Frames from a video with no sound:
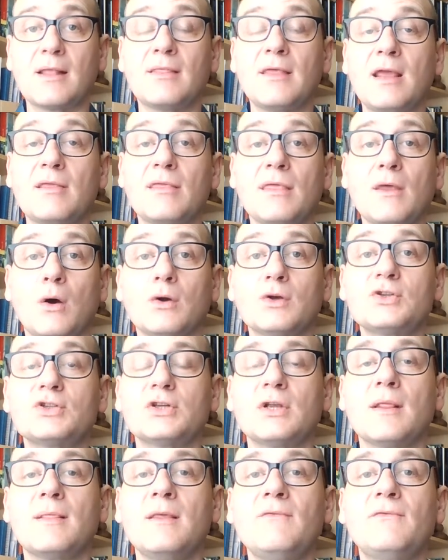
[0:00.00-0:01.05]
They
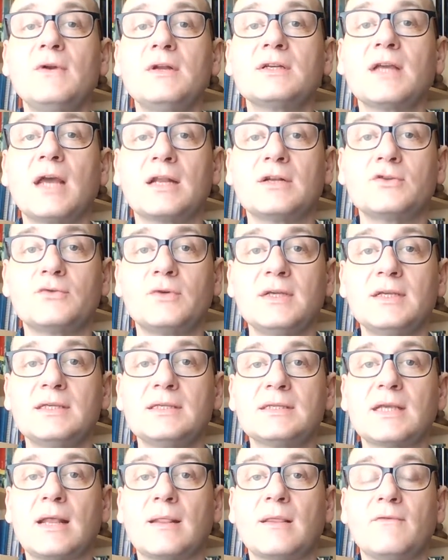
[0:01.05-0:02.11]
thought different
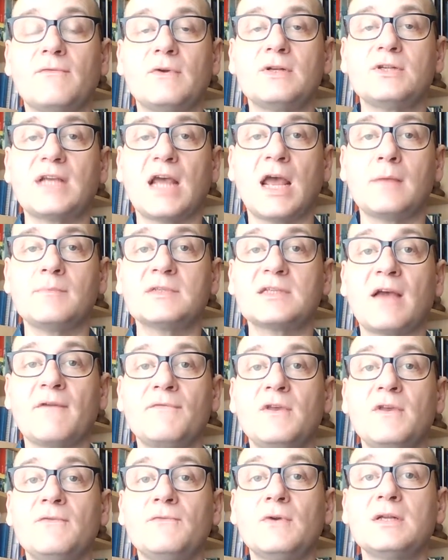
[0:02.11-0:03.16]
countries and different times
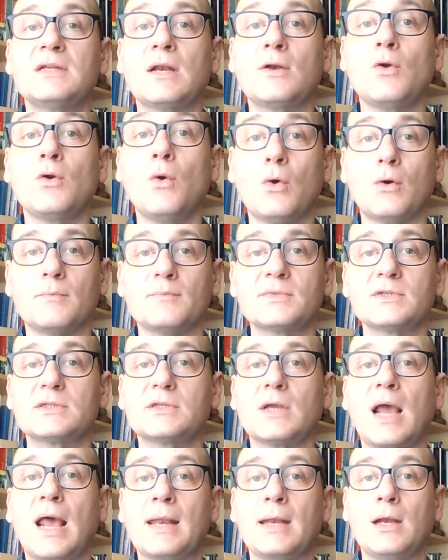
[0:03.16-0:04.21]
have different
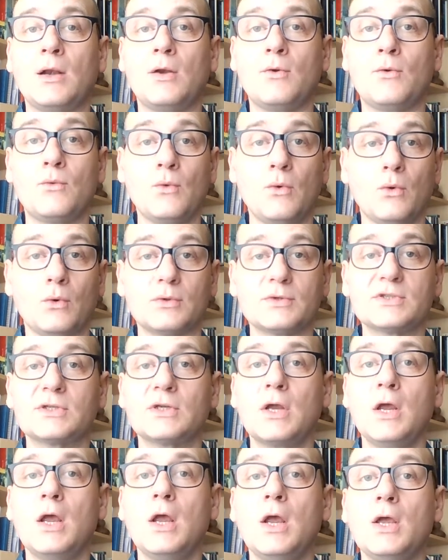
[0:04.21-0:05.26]
norms and
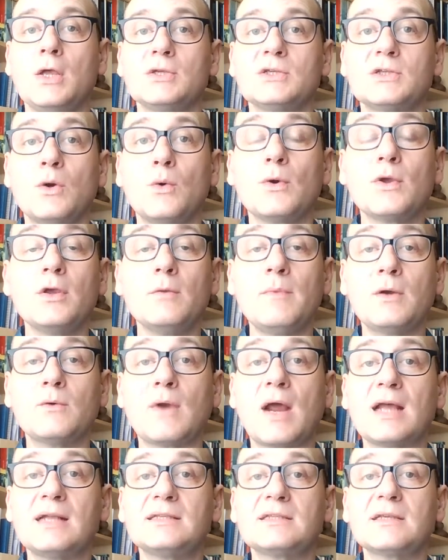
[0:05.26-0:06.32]
rules. So human
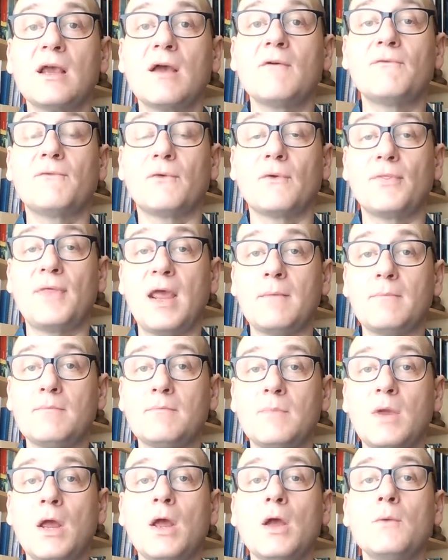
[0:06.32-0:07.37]
rights for
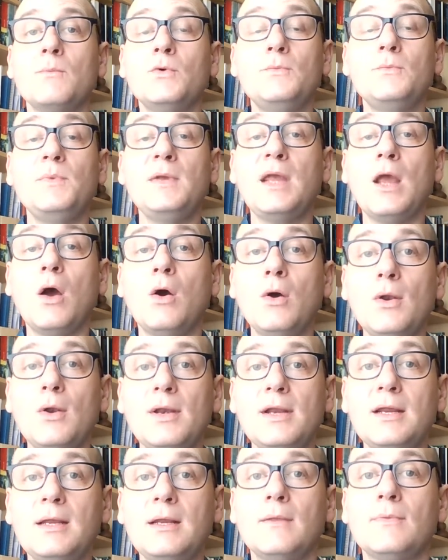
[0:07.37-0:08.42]
them would be
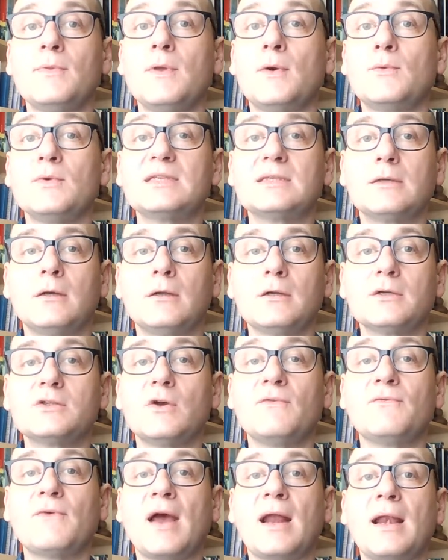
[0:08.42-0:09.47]
only the result
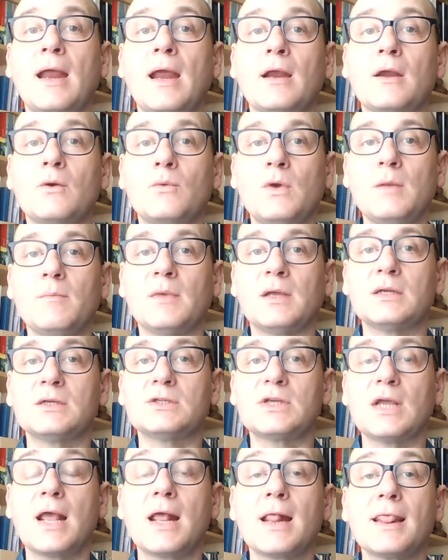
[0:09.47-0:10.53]
of an
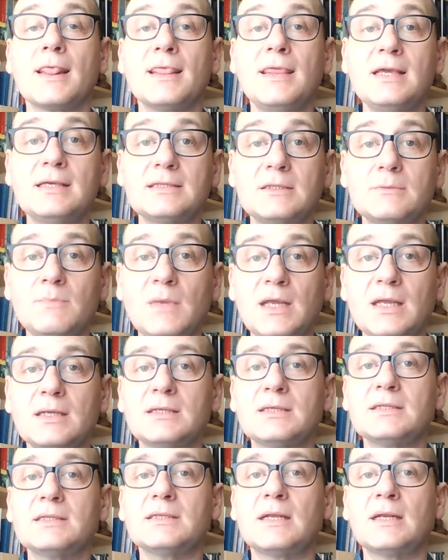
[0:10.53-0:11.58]
agreement. This
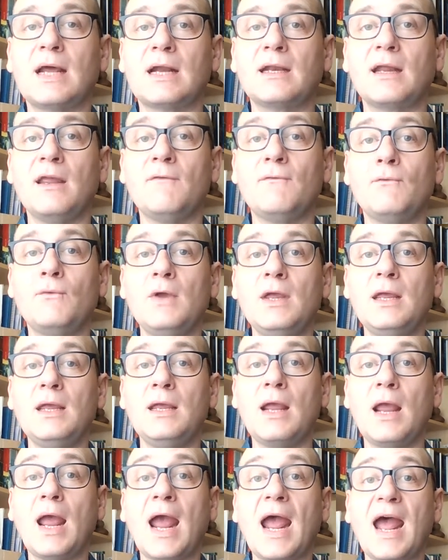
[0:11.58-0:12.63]
means that if
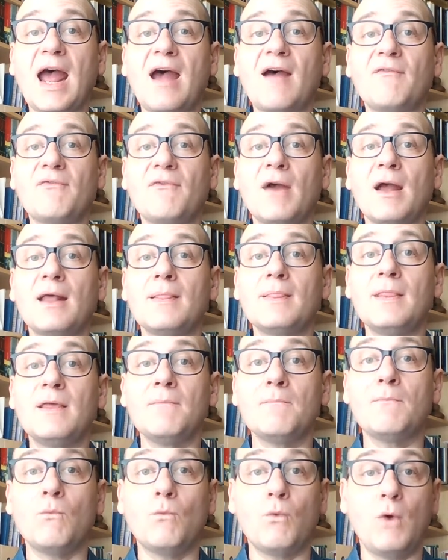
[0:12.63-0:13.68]
we have
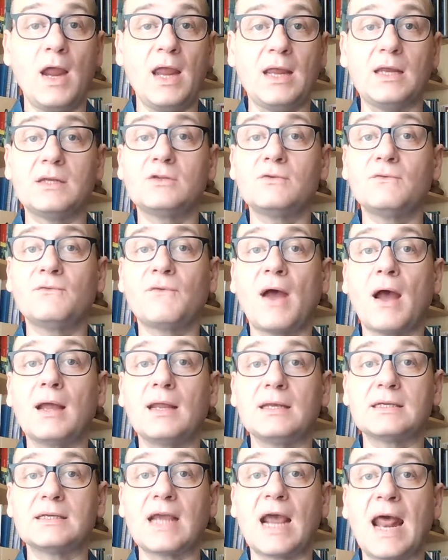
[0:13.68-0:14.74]
the way to
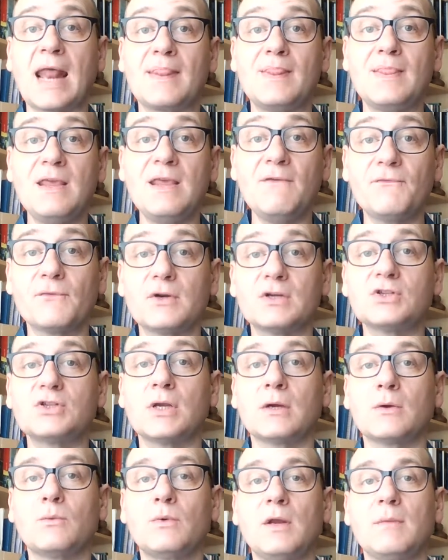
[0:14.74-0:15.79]
find a different
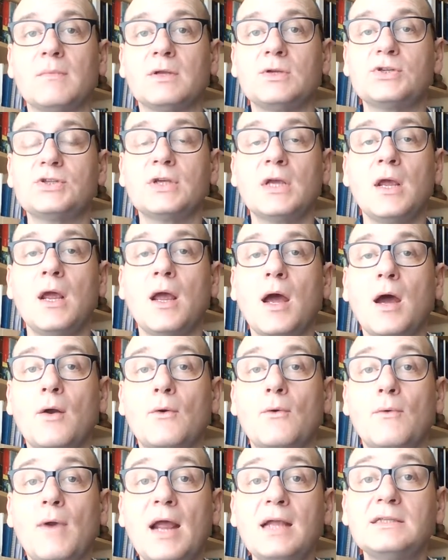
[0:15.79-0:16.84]
agreement,
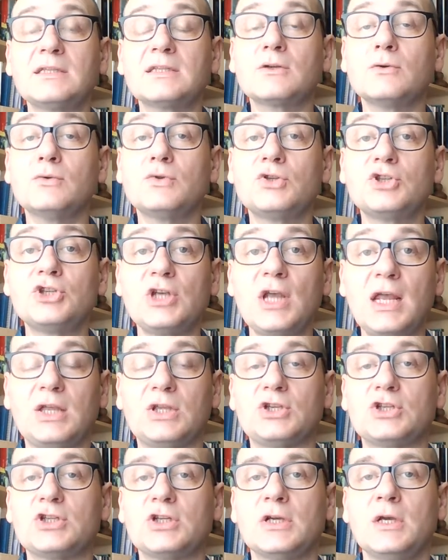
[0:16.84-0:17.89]
our rights could
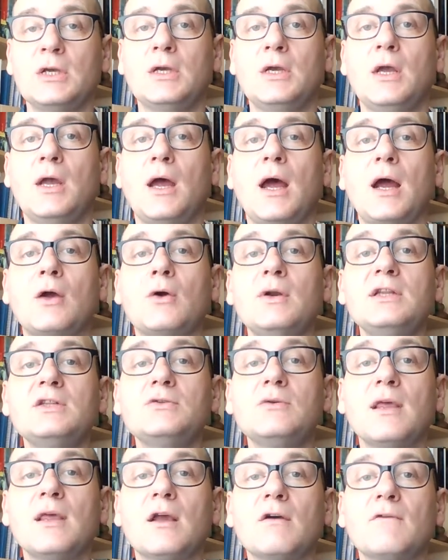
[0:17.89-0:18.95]
change. According
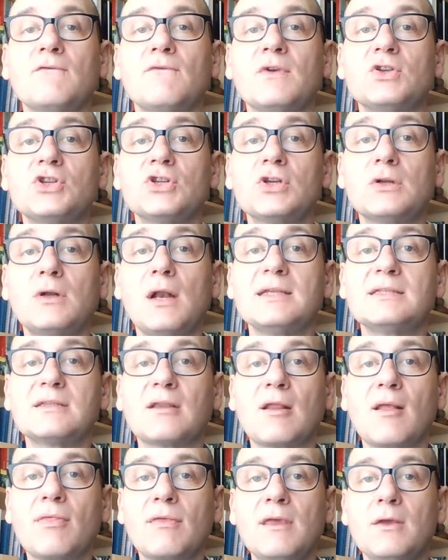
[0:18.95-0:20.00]
to the
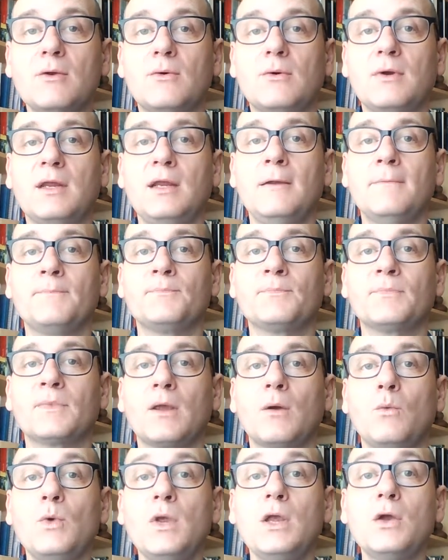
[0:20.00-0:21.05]
conventionalist theory,
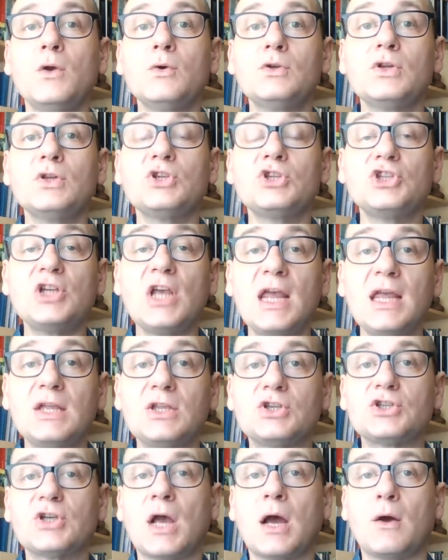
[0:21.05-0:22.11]
we could
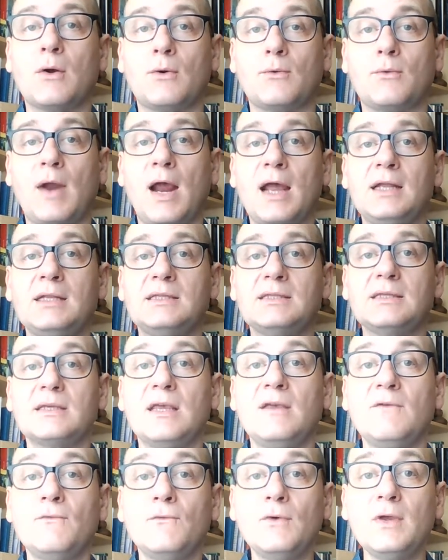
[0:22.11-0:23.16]
change our rights
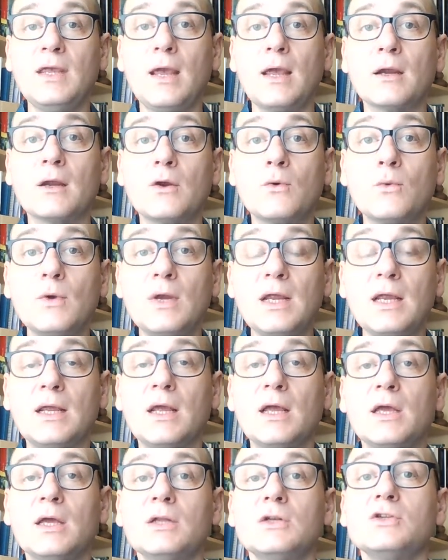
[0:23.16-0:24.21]
if we agree
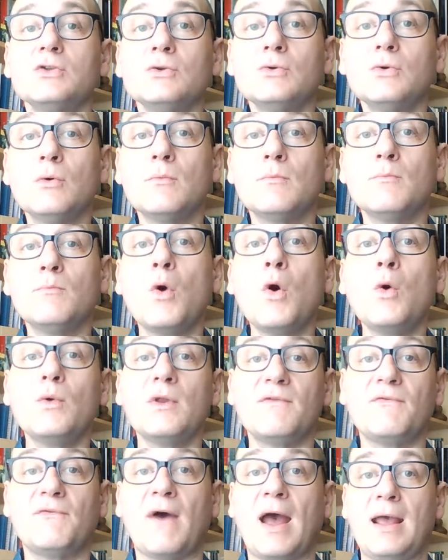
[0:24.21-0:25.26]
to
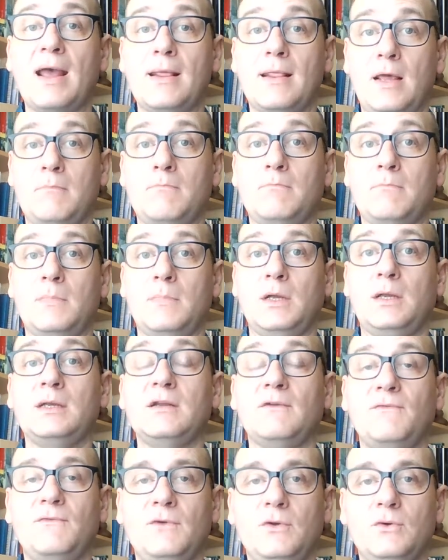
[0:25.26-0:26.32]
modify them in
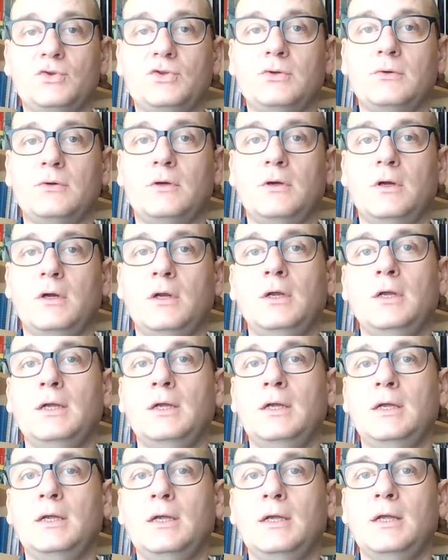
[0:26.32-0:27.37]
the future.
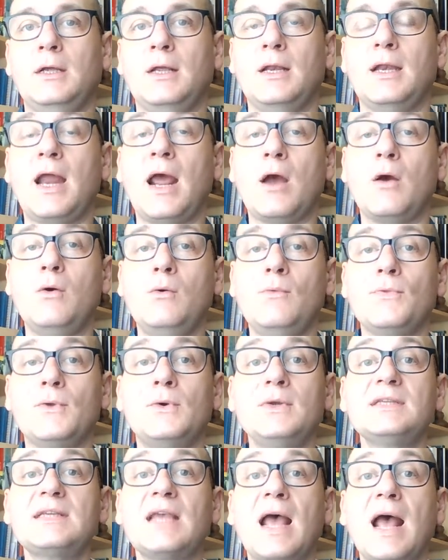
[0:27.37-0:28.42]
Now, there
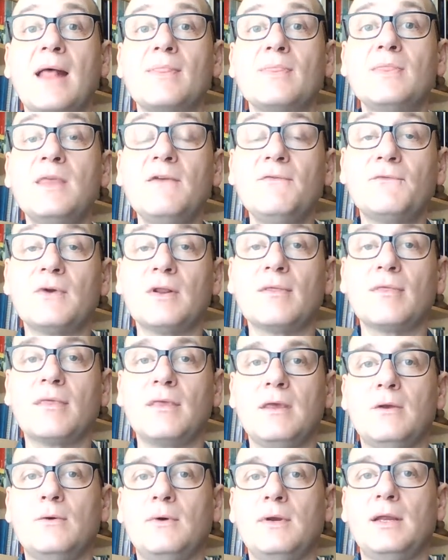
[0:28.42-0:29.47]
is a different
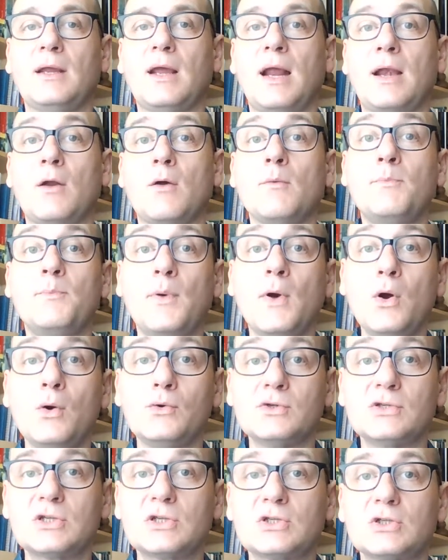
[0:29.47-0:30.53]
theory, an
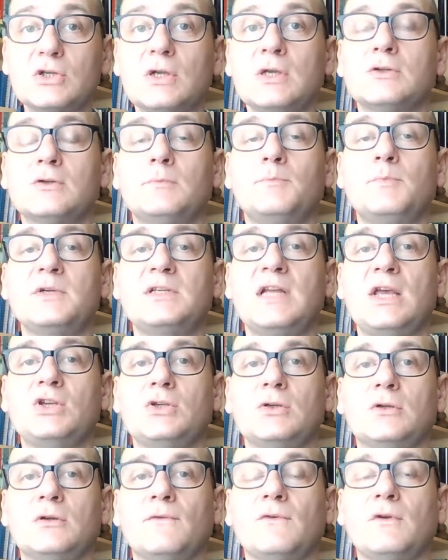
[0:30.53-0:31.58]
opposed
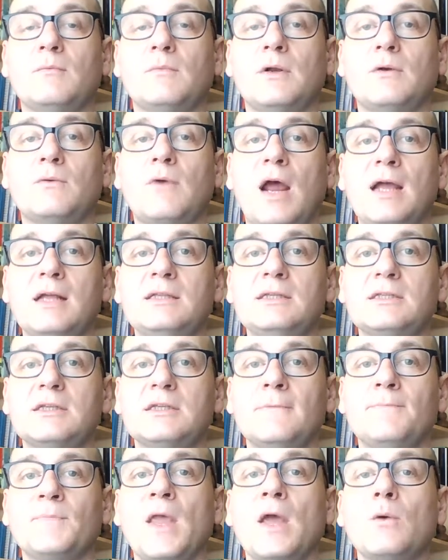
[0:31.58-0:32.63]
interpretation of human
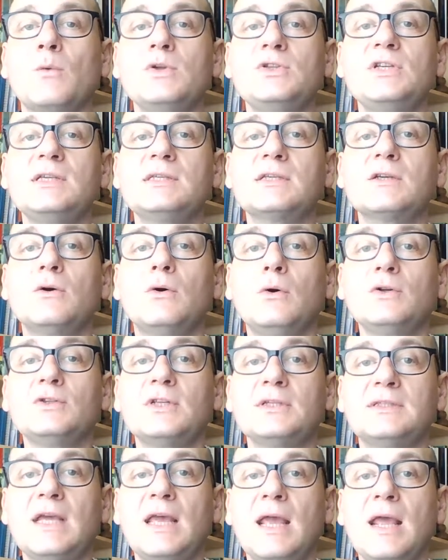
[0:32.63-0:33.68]
rights, which is called
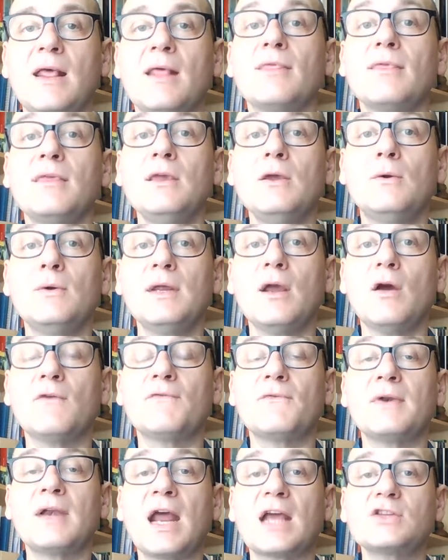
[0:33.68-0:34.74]
the theory
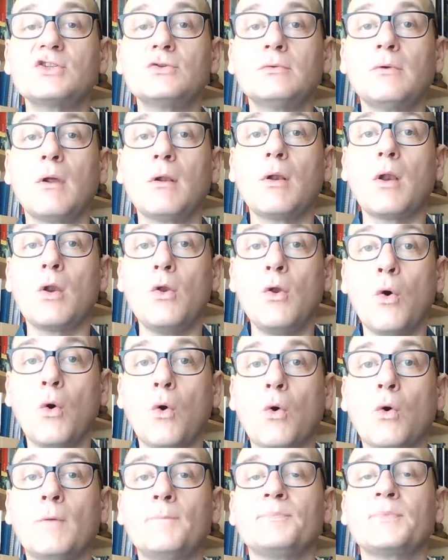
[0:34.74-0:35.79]
of natural law.